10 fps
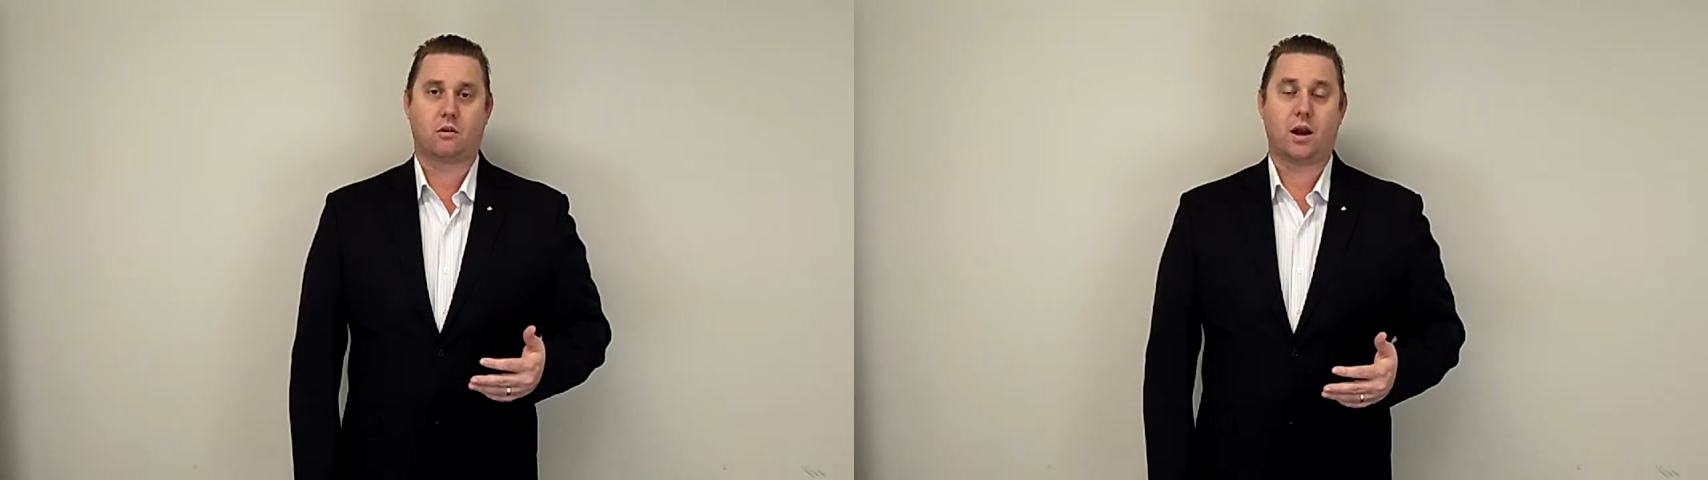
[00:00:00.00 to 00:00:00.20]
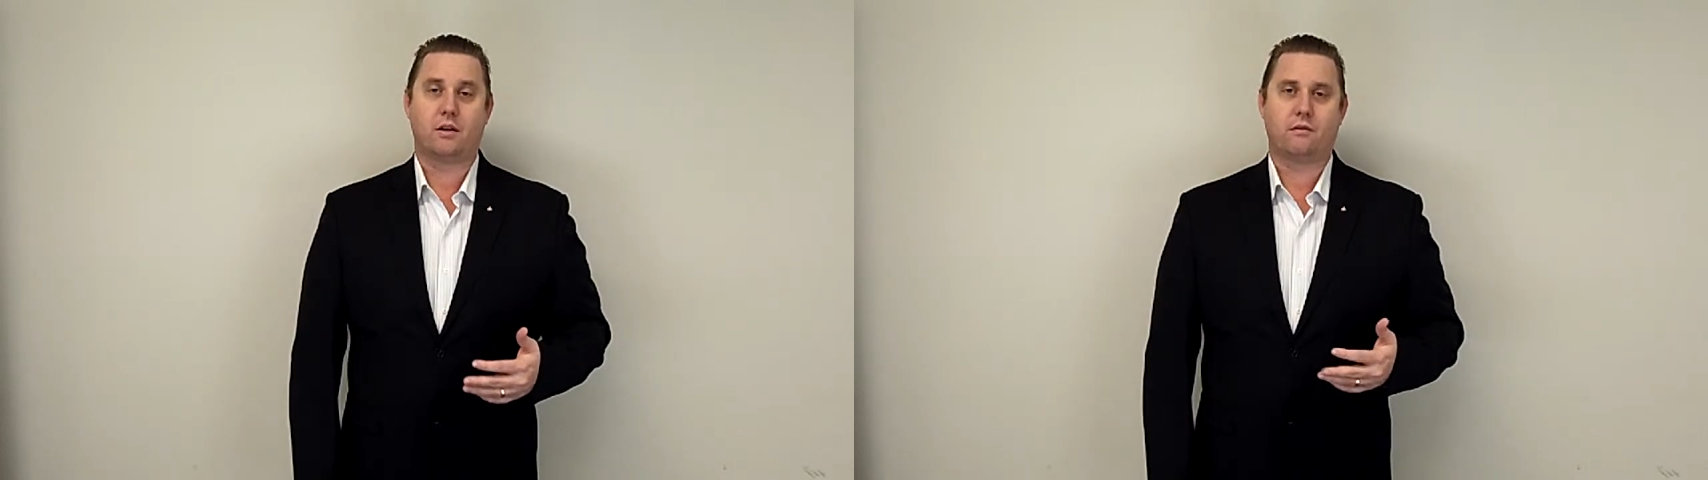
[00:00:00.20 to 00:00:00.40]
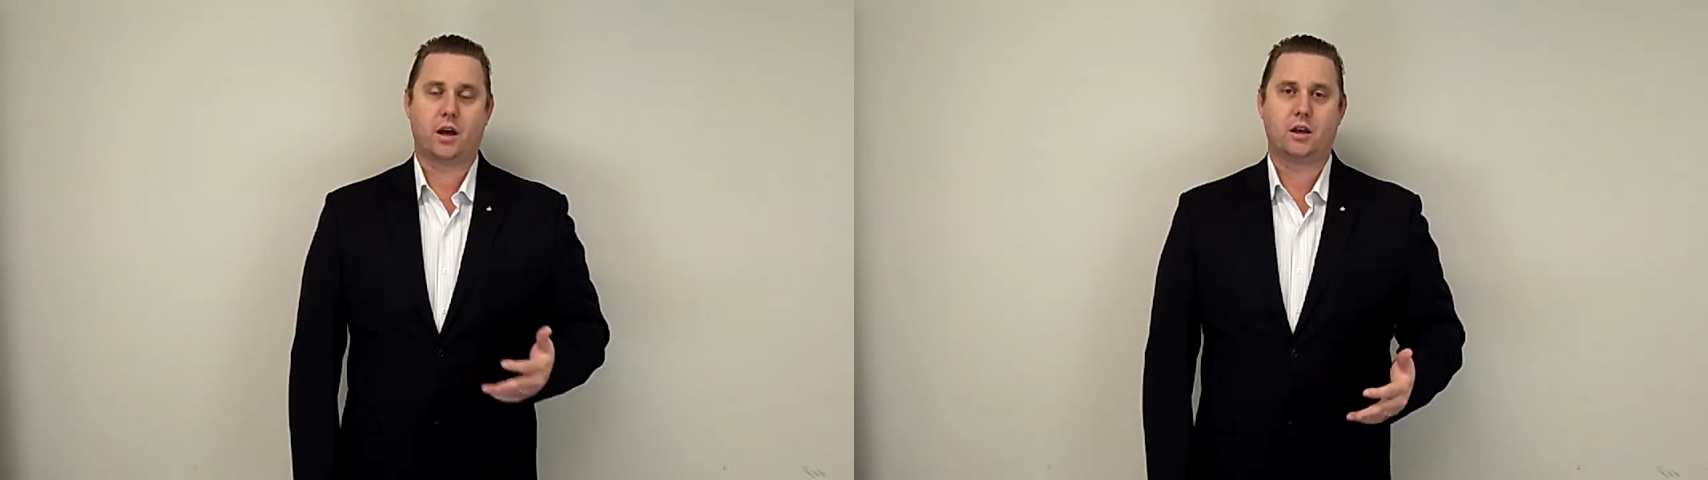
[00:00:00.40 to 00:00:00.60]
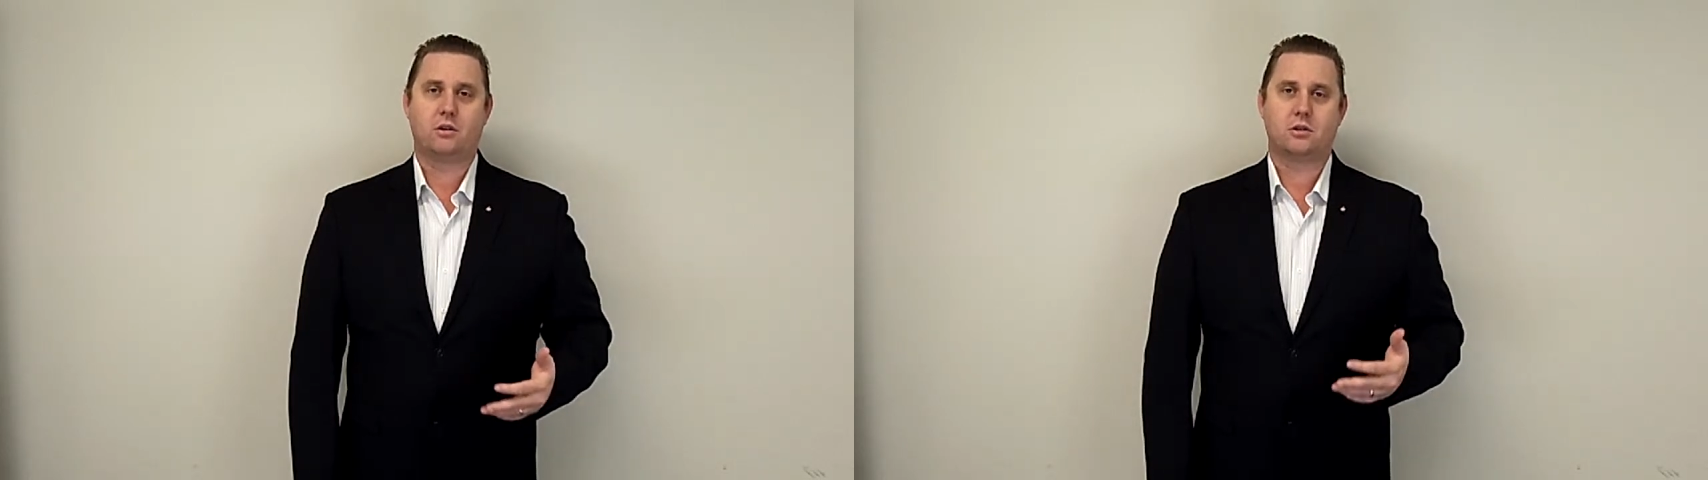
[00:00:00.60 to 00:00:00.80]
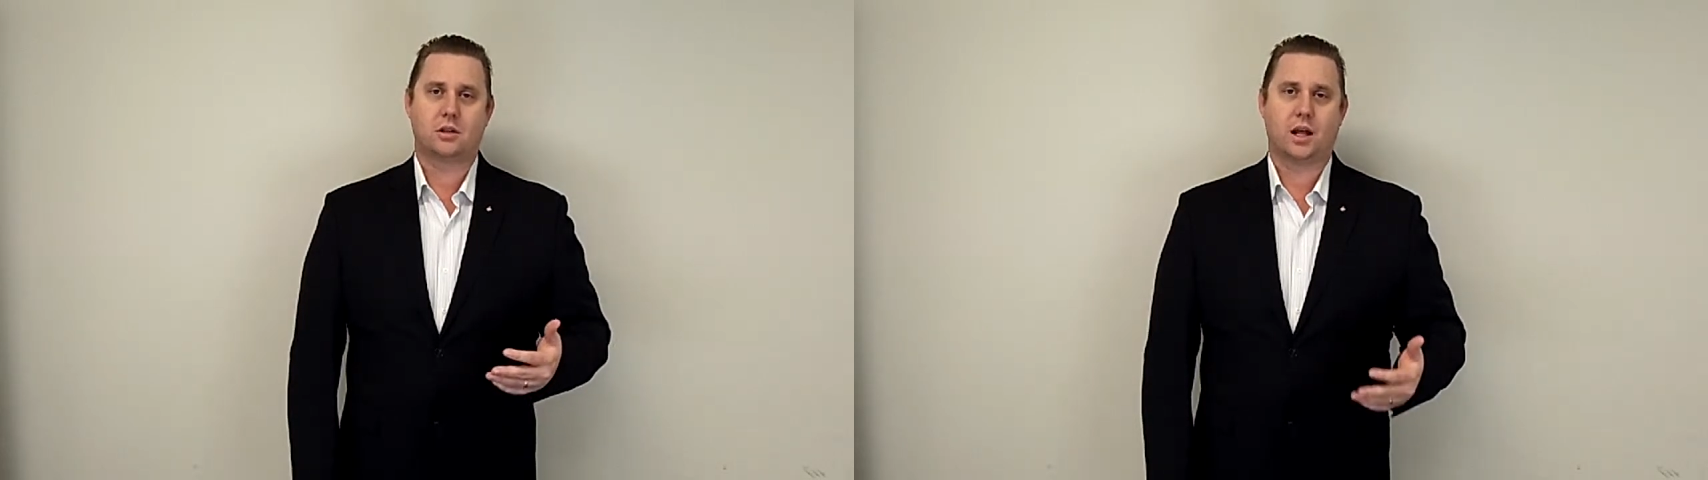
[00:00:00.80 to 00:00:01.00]
greater
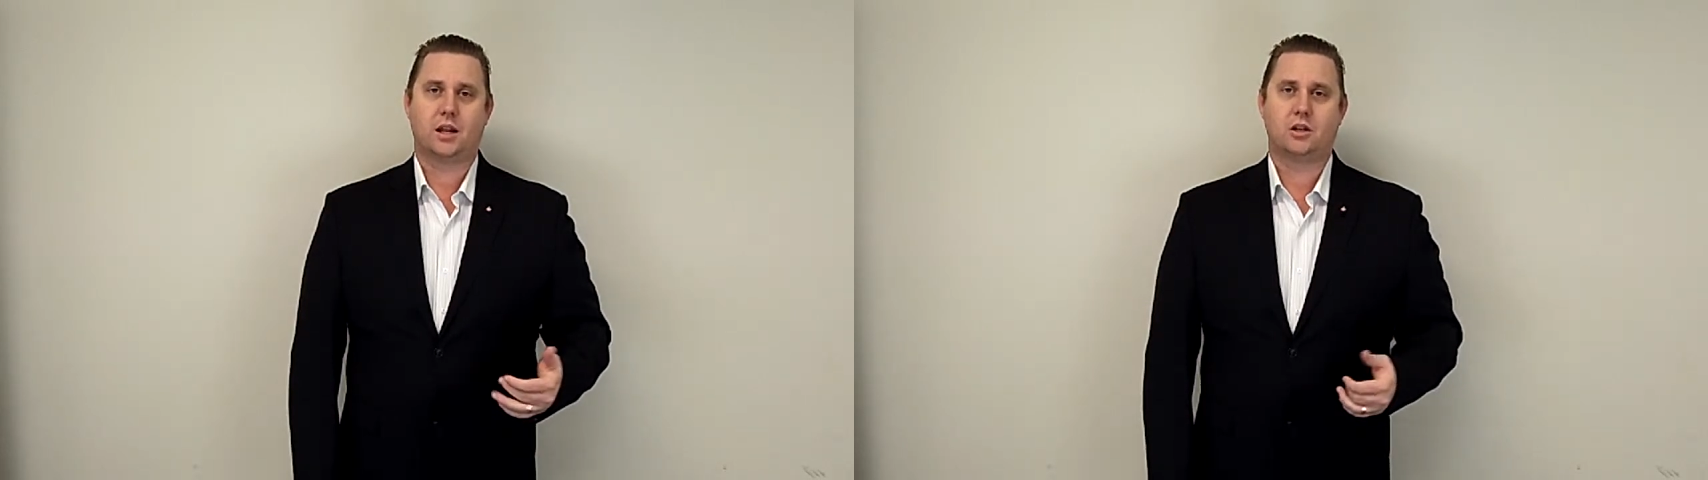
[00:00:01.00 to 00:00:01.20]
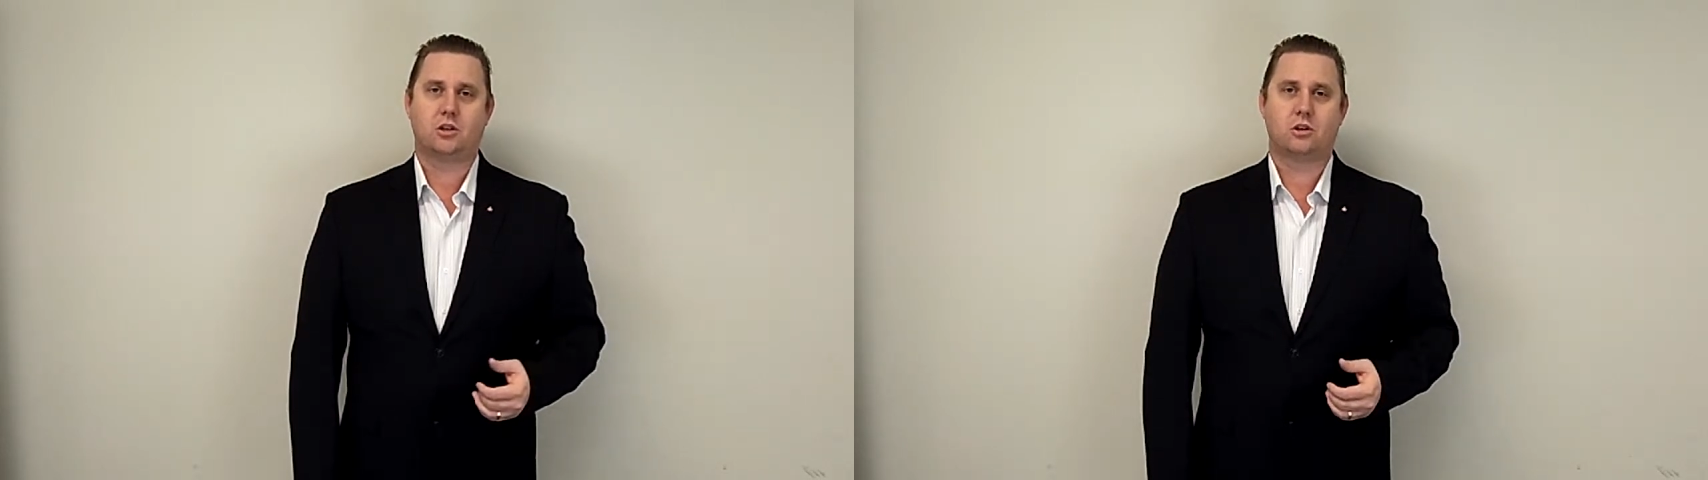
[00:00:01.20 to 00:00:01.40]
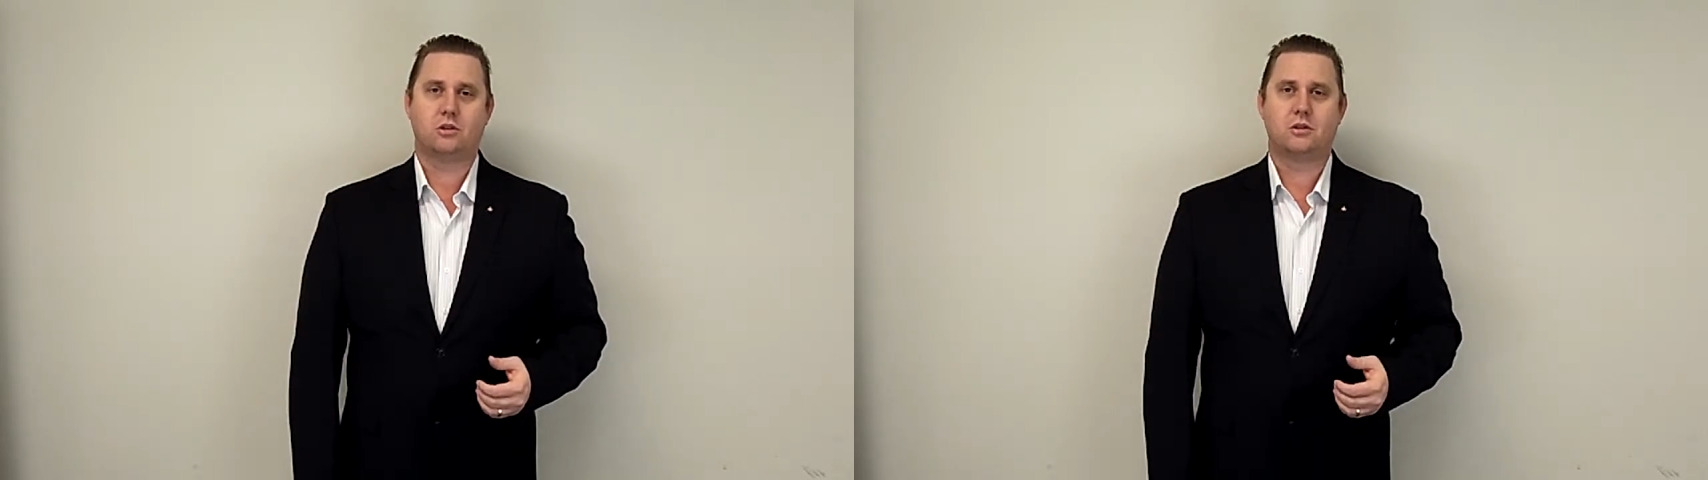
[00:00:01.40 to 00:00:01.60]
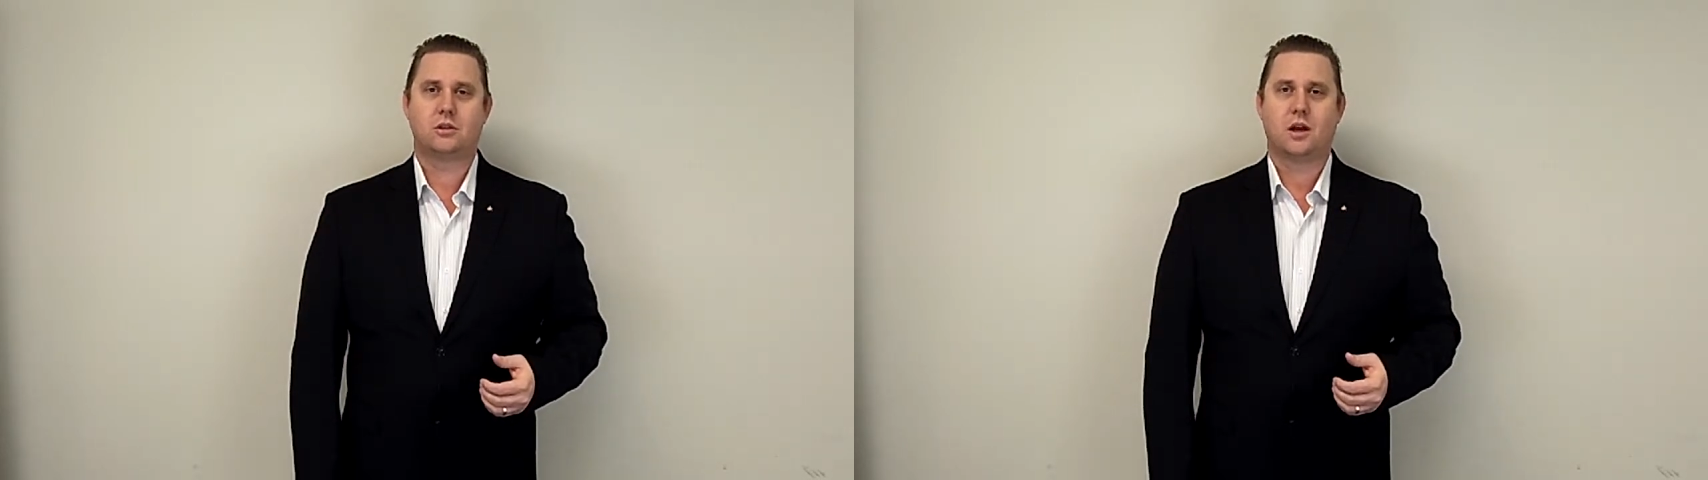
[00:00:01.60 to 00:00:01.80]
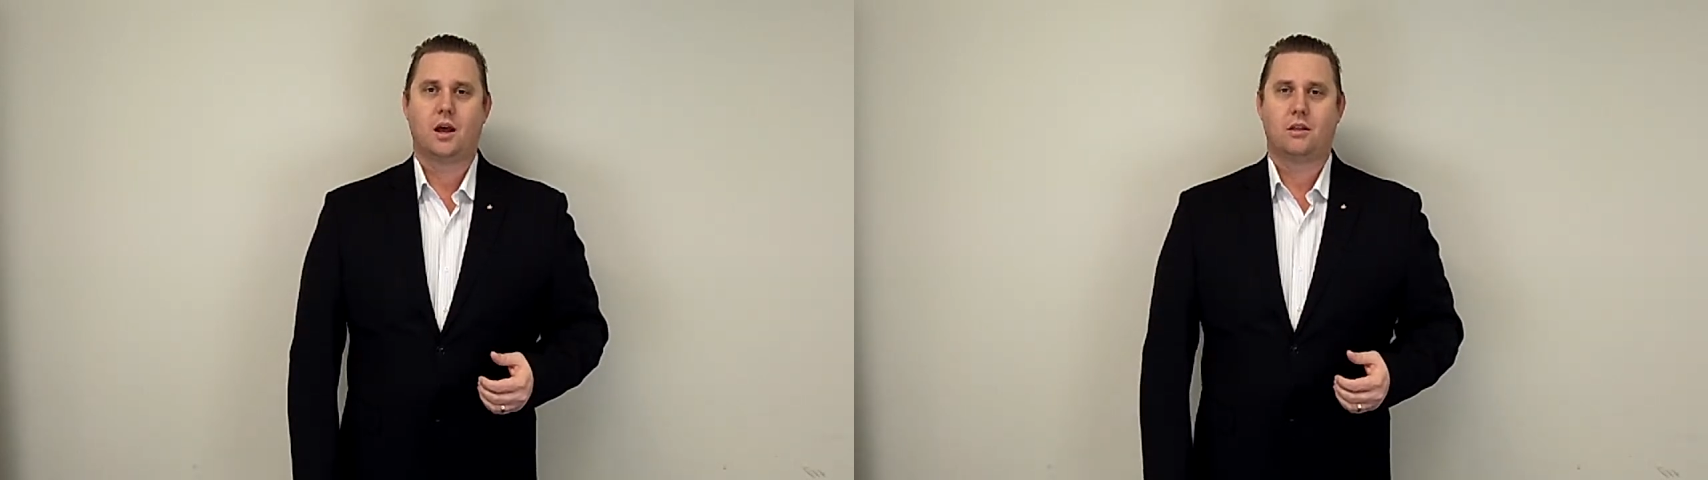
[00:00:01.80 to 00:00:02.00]
values and attitudes